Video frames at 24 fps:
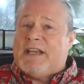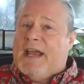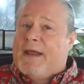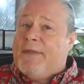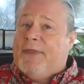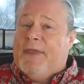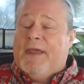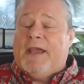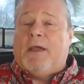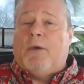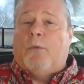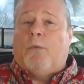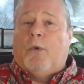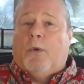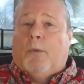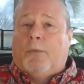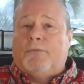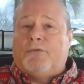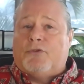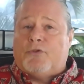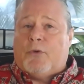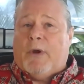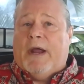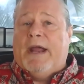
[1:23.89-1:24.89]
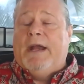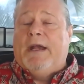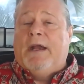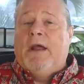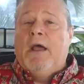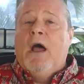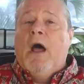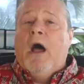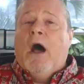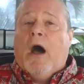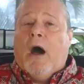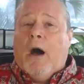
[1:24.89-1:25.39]
I think it will trade
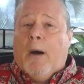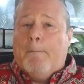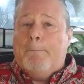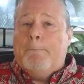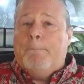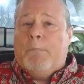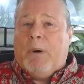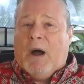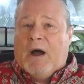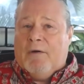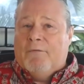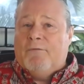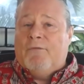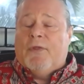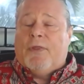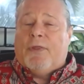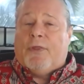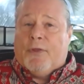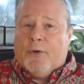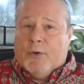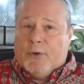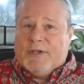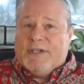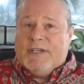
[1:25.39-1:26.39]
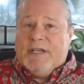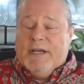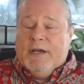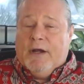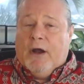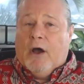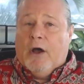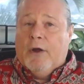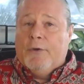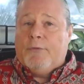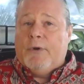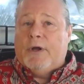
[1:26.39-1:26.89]
above
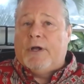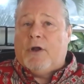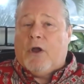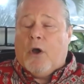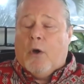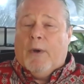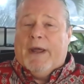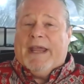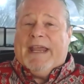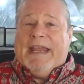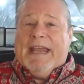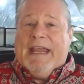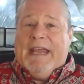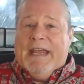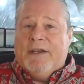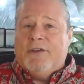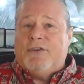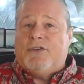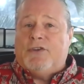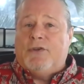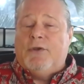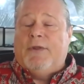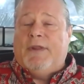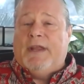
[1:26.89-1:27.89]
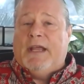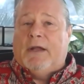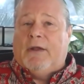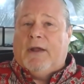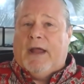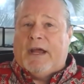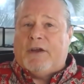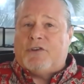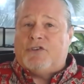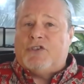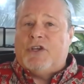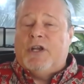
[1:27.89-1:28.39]
1,300 going into the
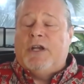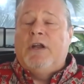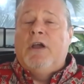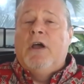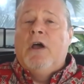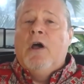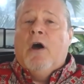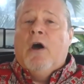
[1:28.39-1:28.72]
election.